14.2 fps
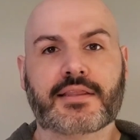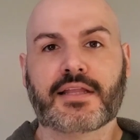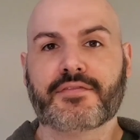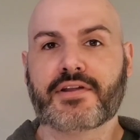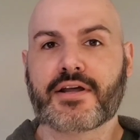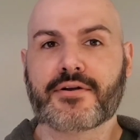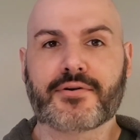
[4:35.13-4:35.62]

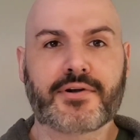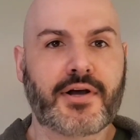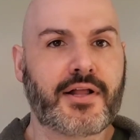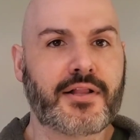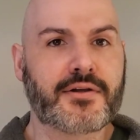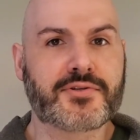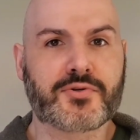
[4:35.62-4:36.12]

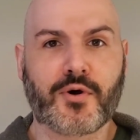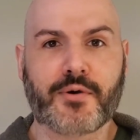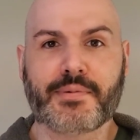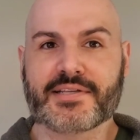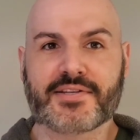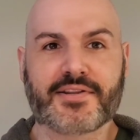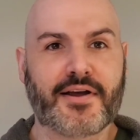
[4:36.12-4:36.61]
$1,100 or
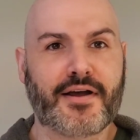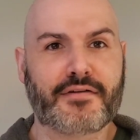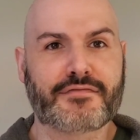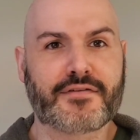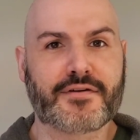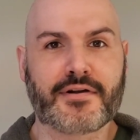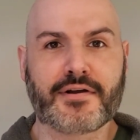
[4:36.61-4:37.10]
best
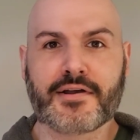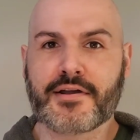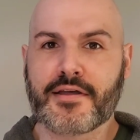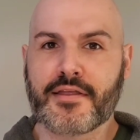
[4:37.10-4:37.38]
offer,